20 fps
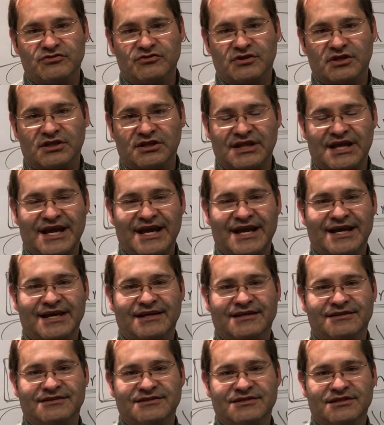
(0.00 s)
to the
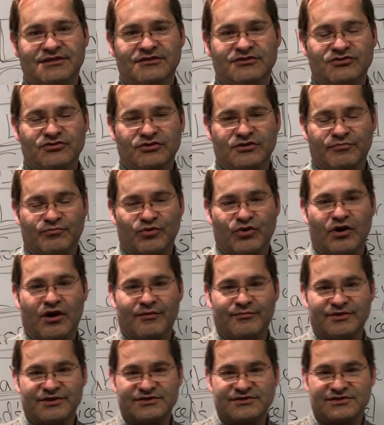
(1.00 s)
land, to the
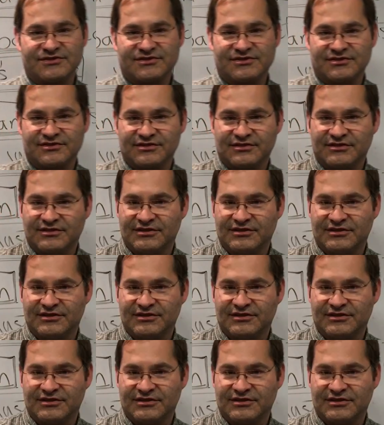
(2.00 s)
promise.